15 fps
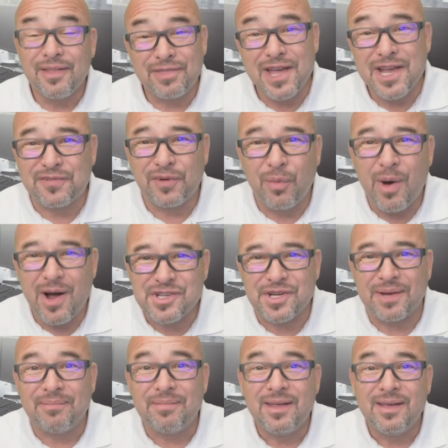Thanks for
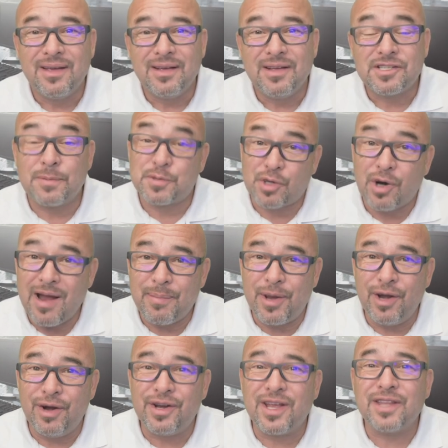watching. Subscribe
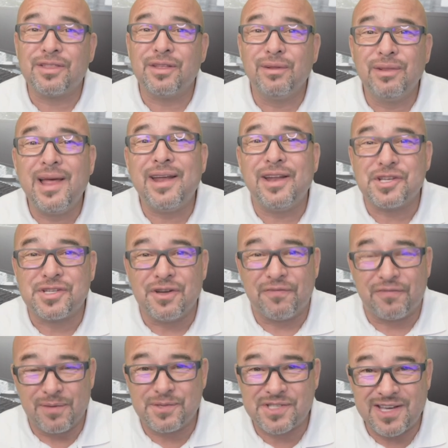here to get the latest
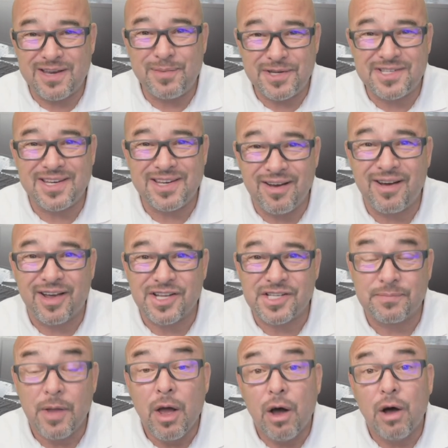from CBT Nuggets.